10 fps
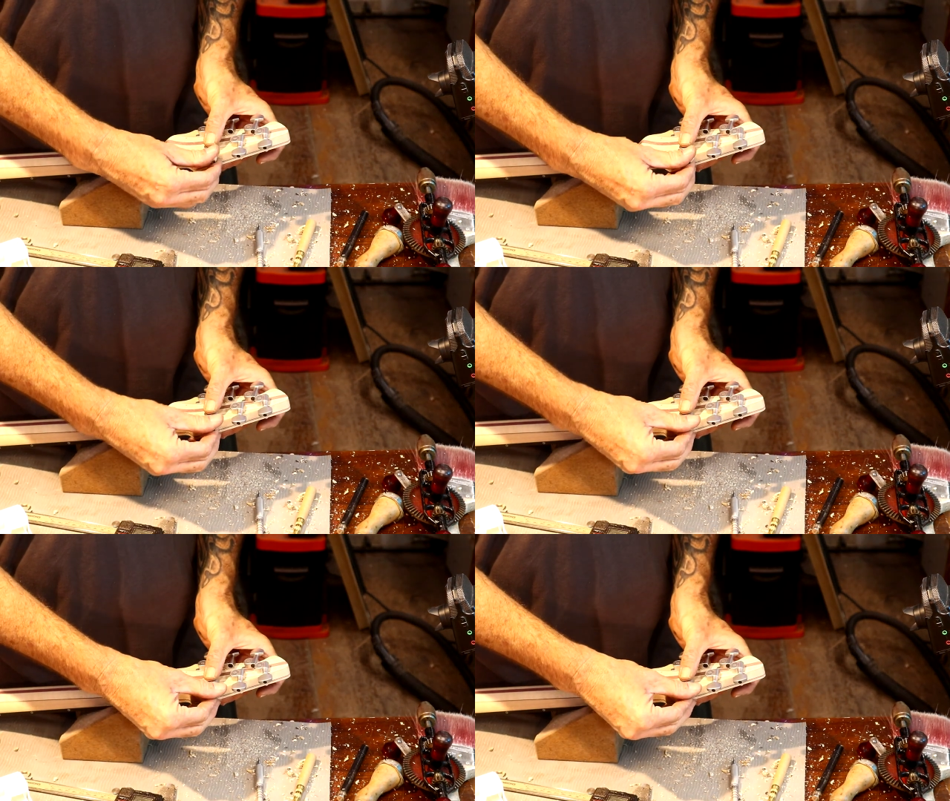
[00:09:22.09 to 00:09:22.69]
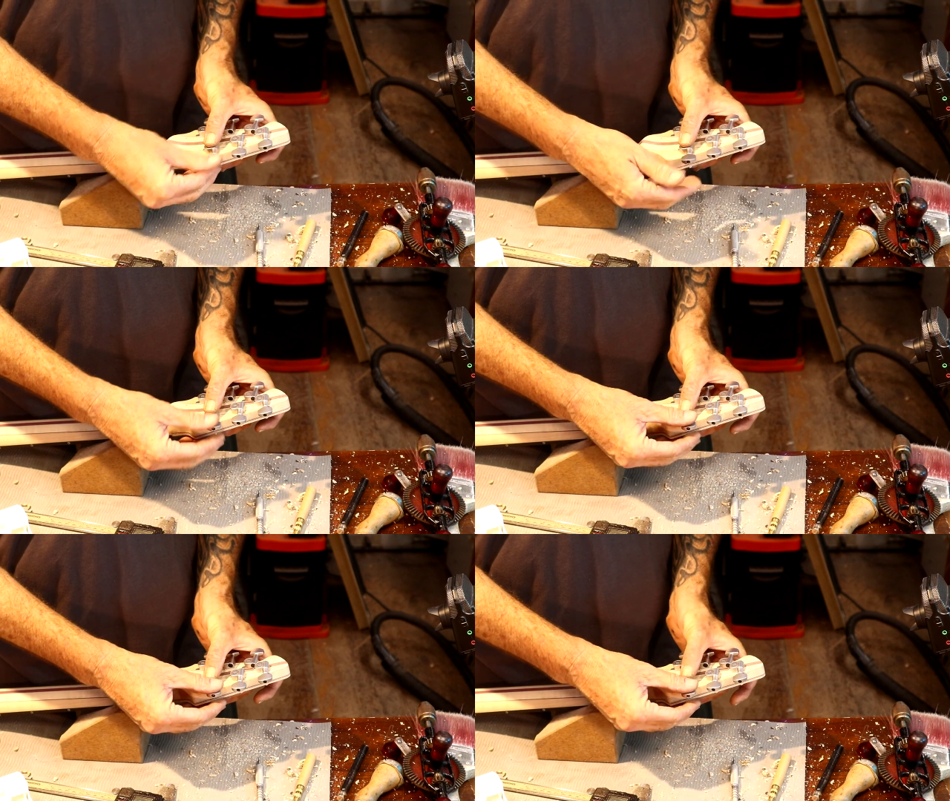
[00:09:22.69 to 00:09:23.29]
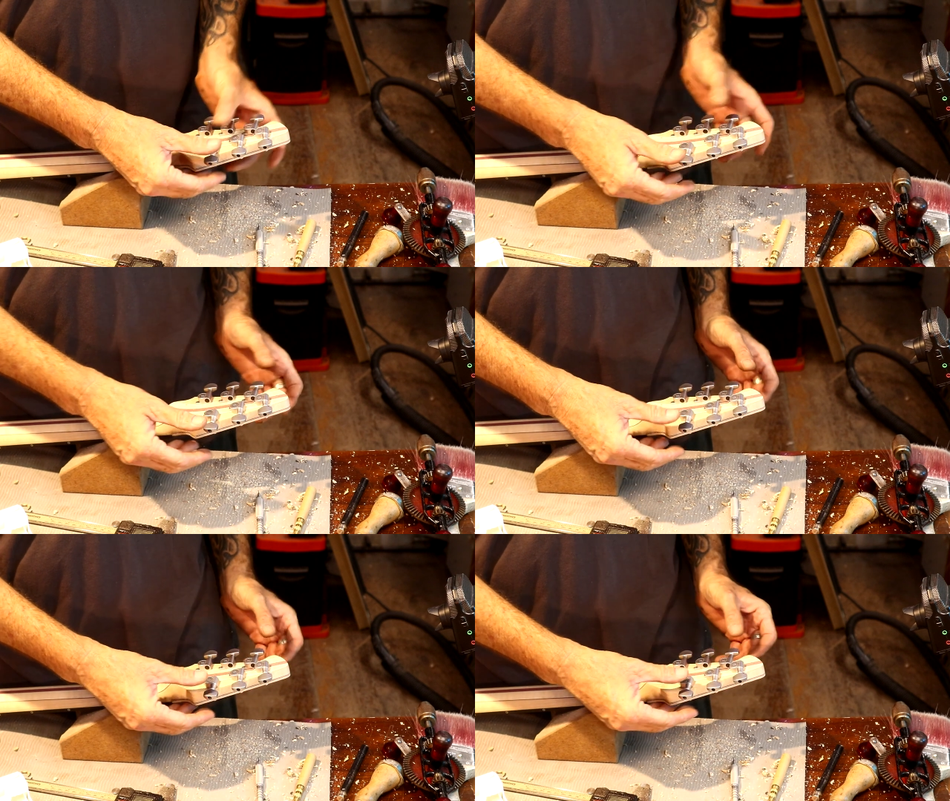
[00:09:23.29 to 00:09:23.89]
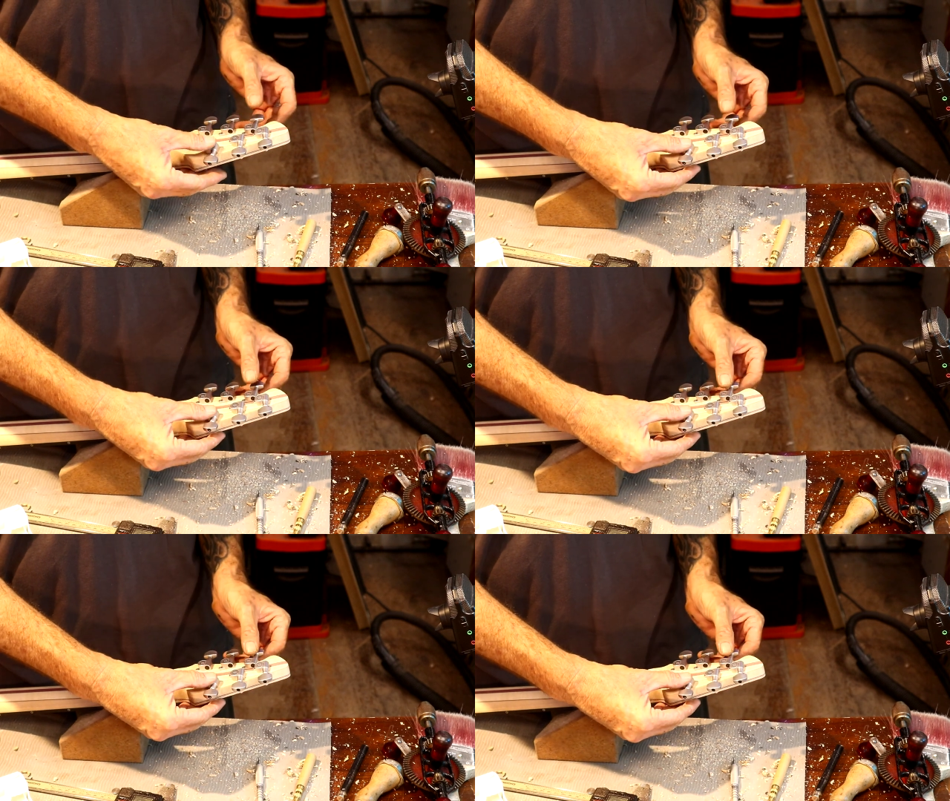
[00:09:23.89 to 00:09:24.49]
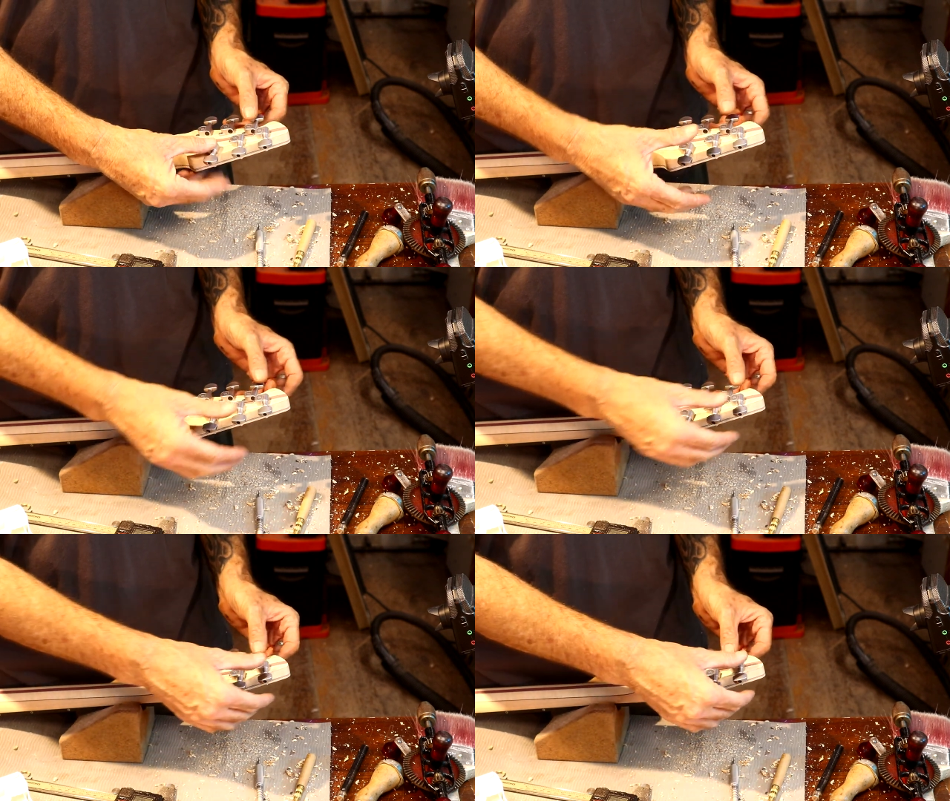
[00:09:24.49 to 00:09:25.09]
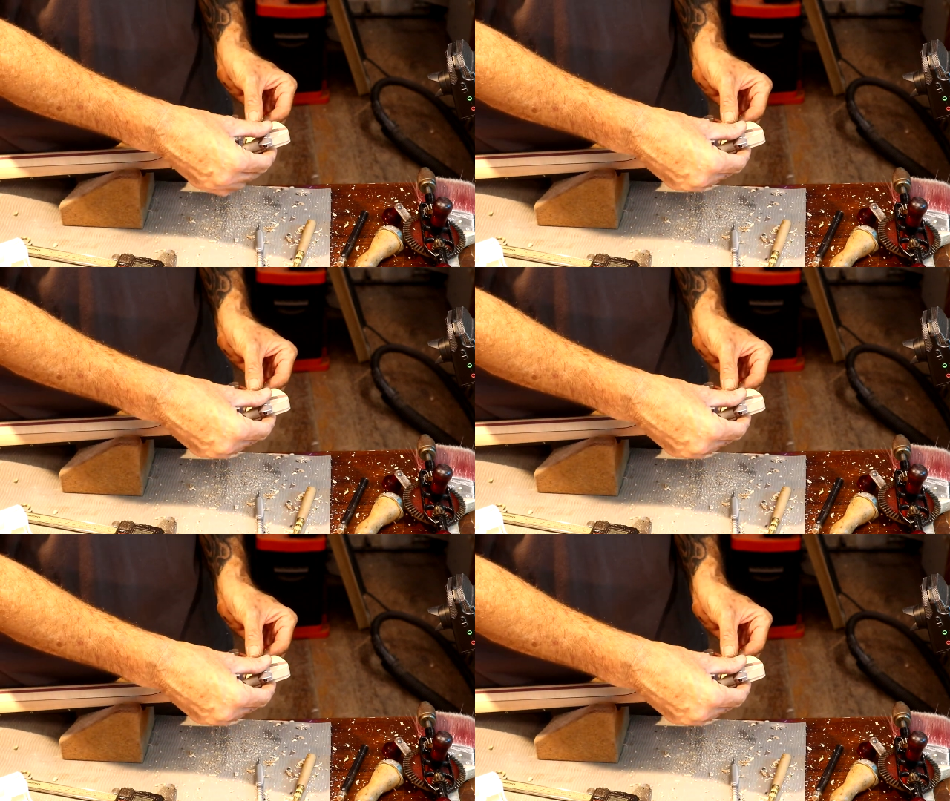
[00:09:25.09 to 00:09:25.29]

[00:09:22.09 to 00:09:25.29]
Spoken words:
Nobody's mouth can be seen.